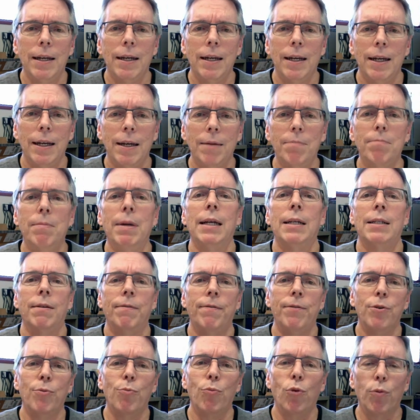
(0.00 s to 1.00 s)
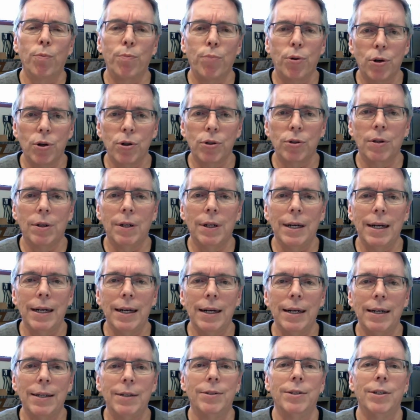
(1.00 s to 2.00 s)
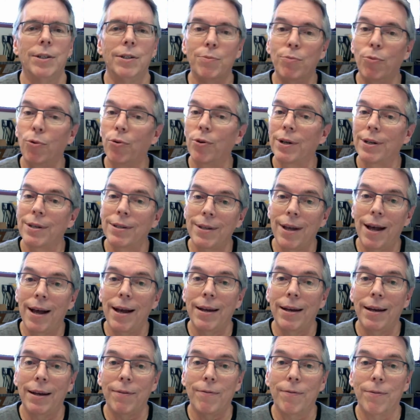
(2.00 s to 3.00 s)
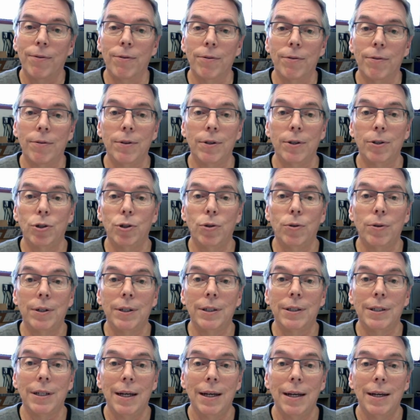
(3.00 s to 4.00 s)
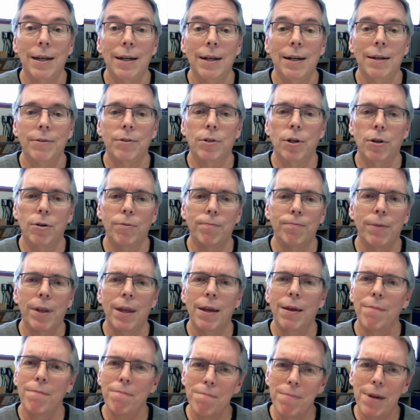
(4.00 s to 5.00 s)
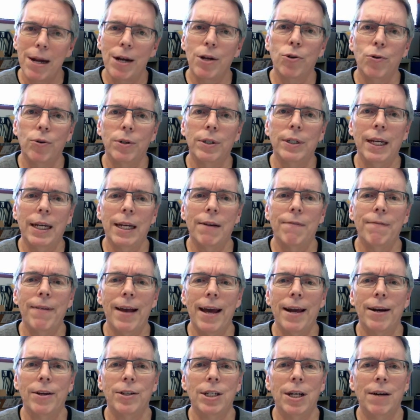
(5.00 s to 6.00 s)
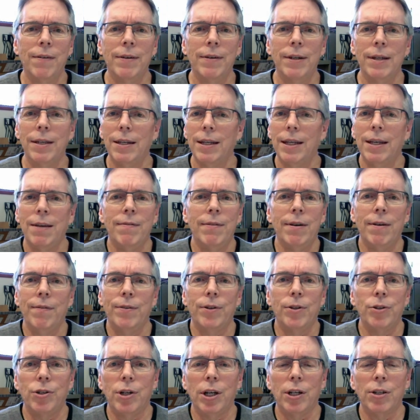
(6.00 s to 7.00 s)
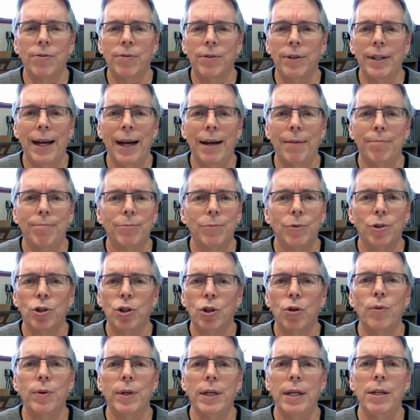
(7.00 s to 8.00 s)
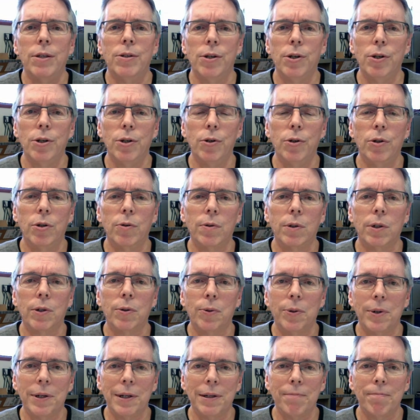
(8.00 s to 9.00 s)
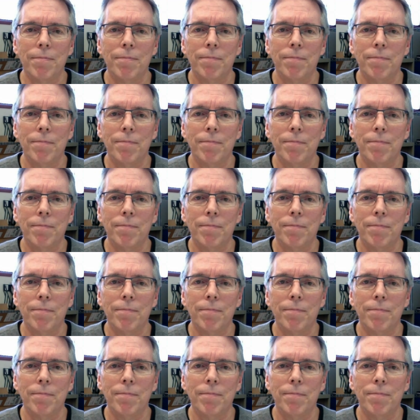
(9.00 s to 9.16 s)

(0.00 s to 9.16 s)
It makes it feel more personalized, it's more exciting for the students, so make sure and take advantage of it, even if it's just for that. So easy to do the recording.